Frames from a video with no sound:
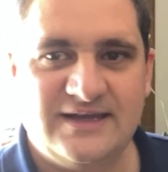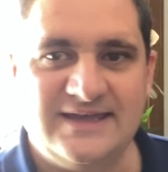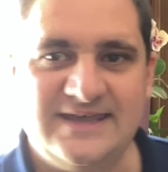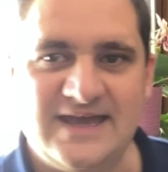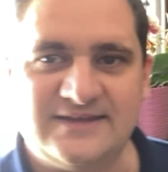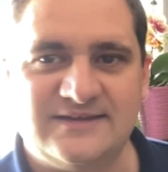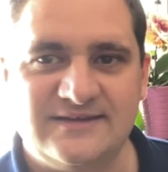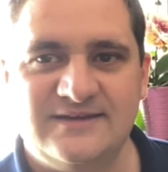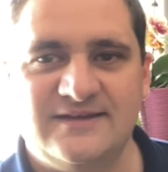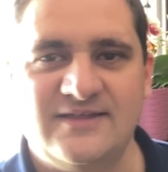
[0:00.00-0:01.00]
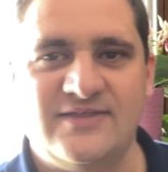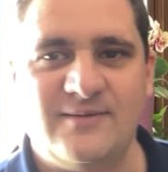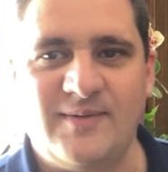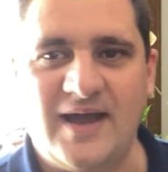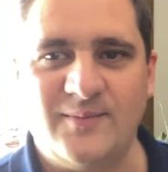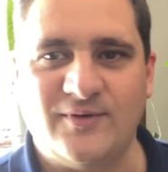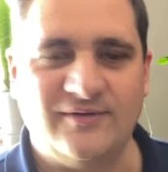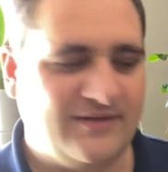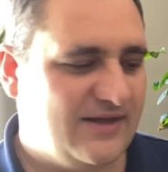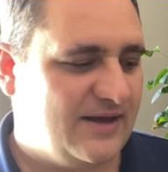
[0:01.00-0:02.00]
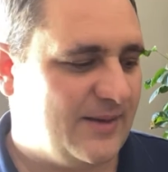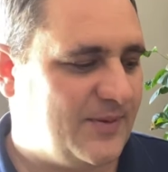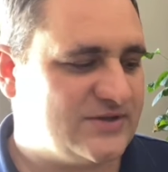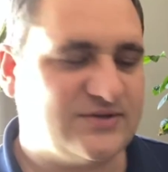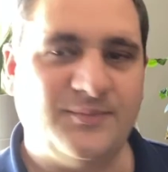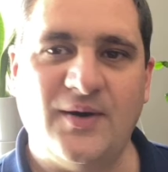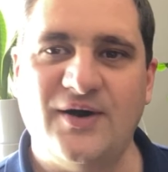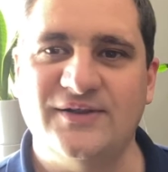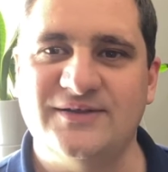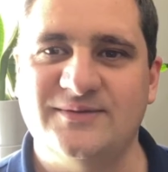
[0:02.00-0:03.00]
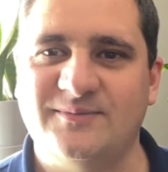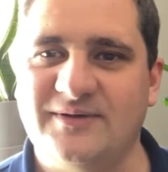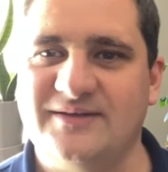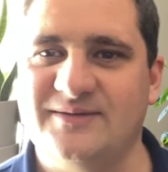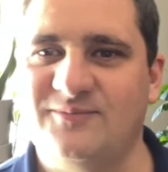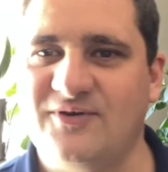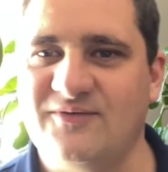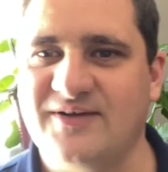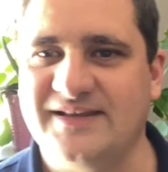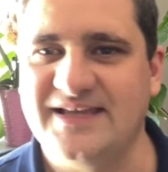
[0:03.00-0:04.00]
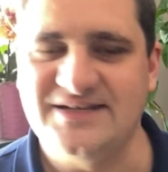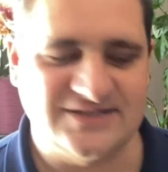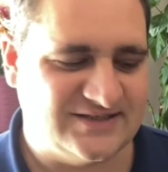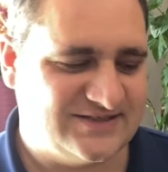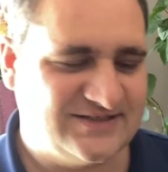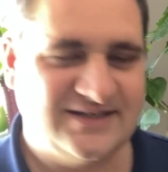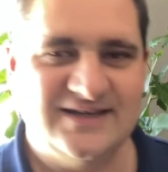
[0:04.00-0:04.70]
Yet the Bible, Apostle Paul in the book of Galatians